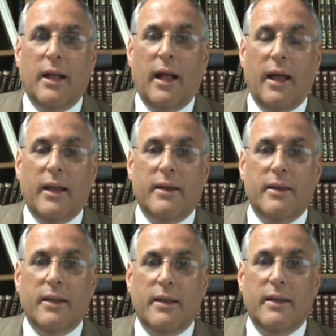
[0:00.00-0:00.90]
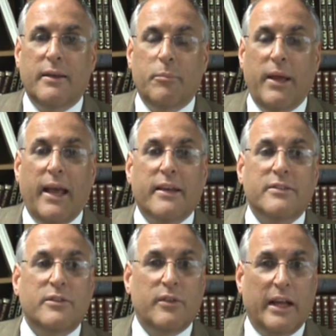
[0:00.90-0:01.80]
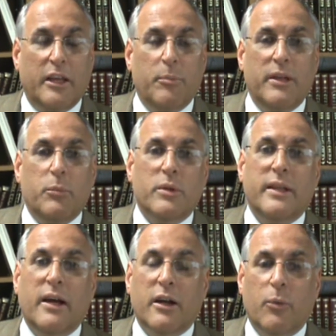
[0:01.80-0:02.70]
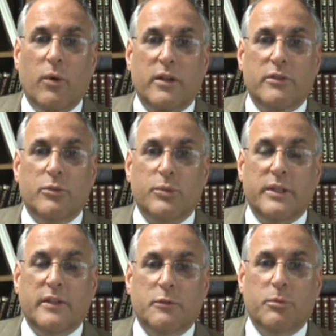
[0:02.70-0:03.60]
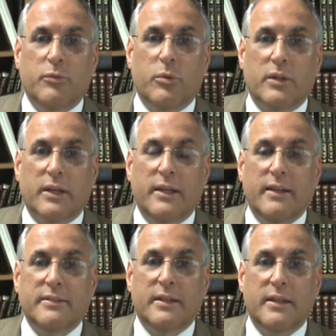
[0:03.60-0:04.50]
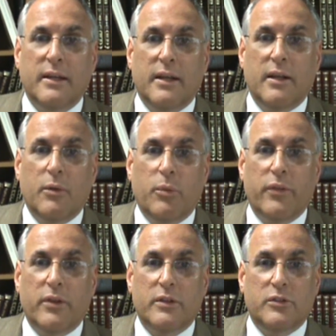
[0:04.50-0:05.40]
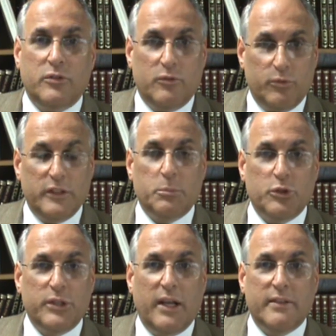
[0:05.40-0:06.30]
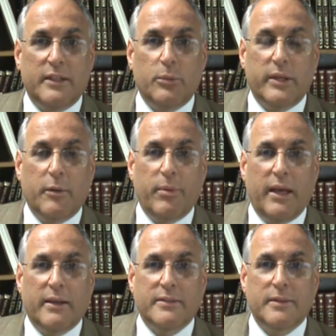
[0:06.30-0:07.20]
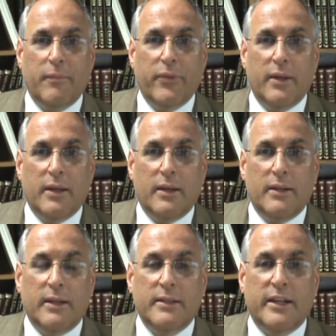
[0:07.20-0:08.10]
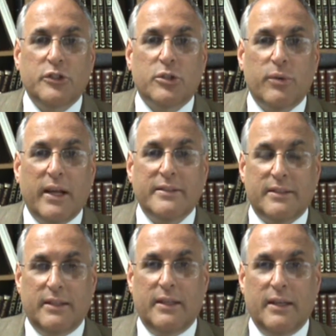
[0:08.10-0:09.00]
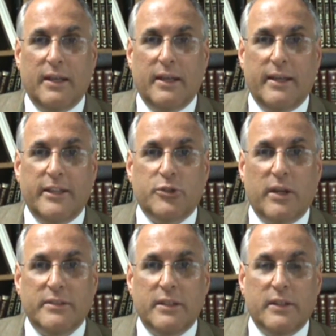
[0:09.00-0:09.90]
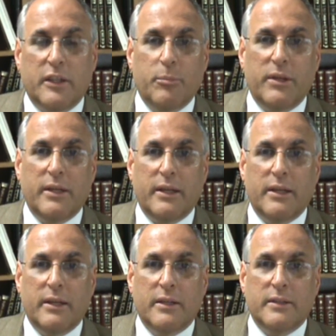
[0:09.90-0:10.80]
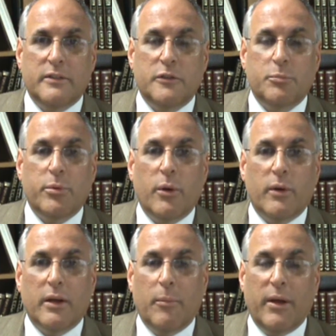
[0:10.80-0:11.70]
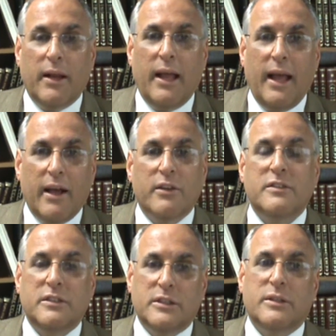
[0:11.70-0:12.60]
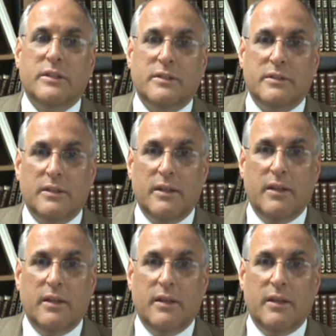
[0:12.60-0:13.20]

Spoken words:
and it passed. That committee will now go on to readings before the Knesset with a reasonable chance that it will get passed. Natan Sharansky, in addressing the committee, spoke about how serious